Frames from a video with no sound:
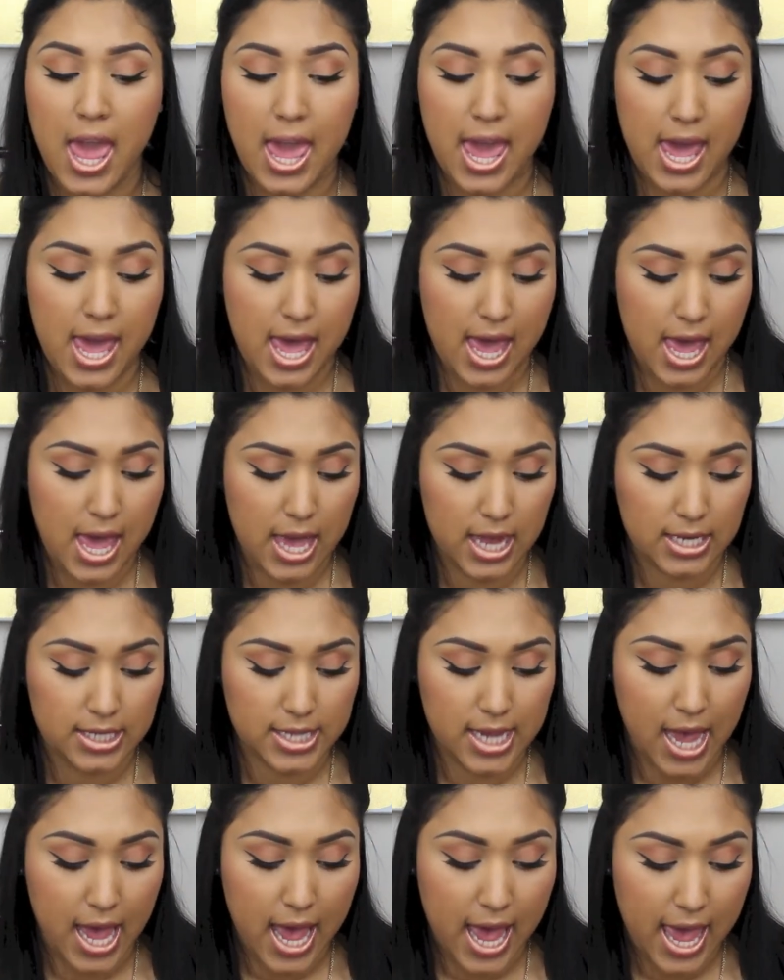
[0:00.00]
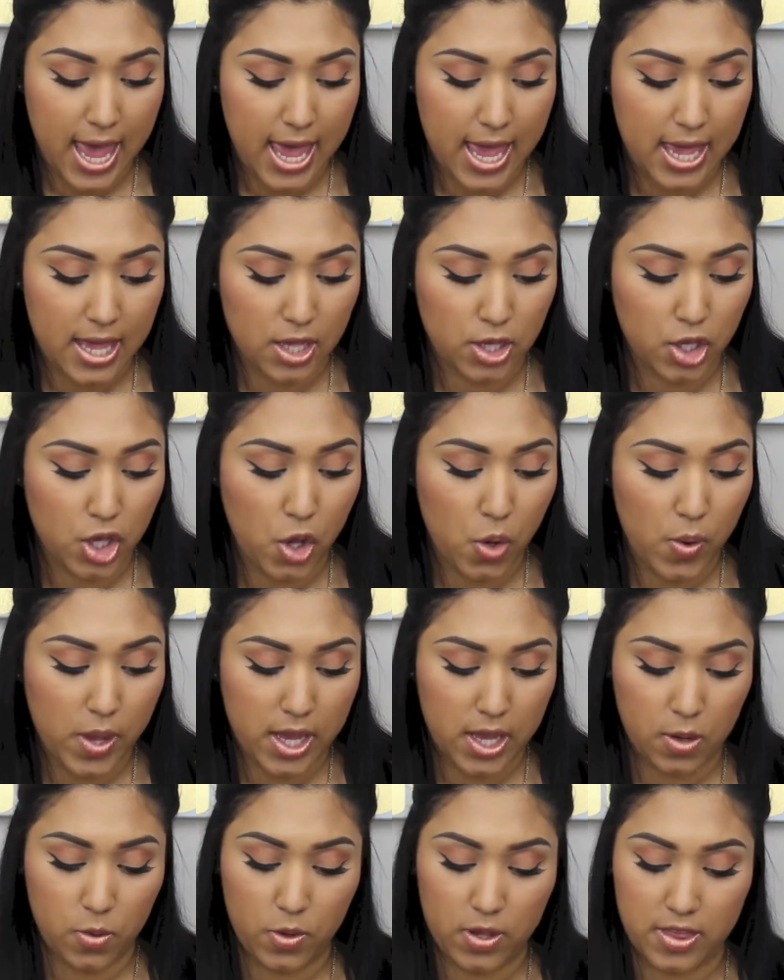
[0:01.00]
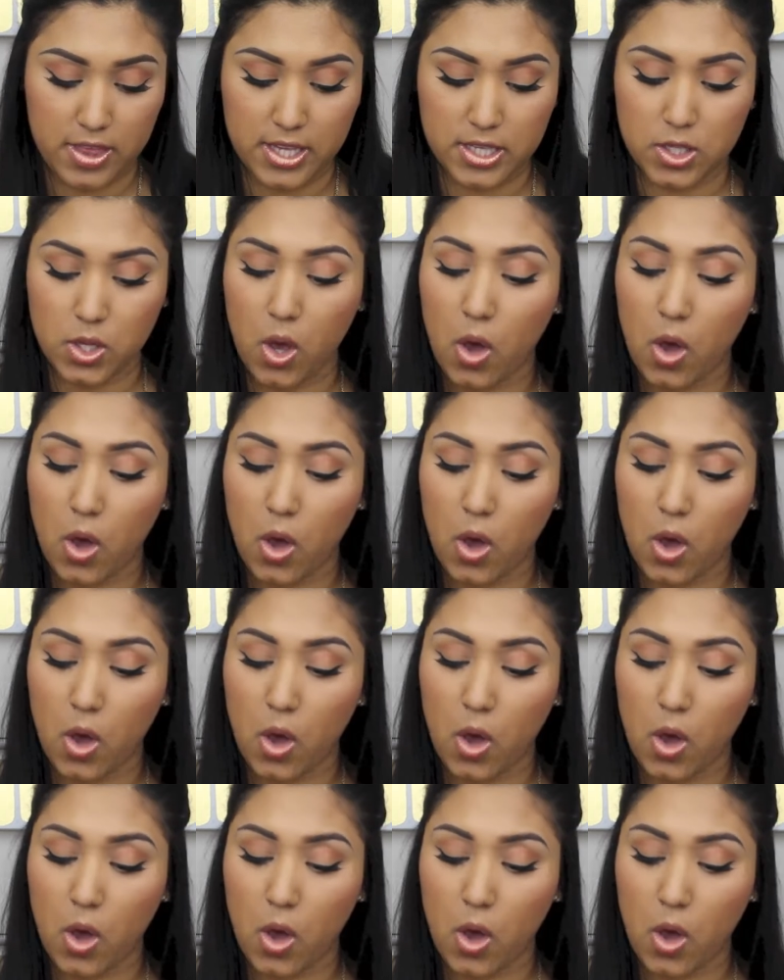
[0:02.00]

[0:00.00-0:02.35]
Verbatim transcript: and I go in with this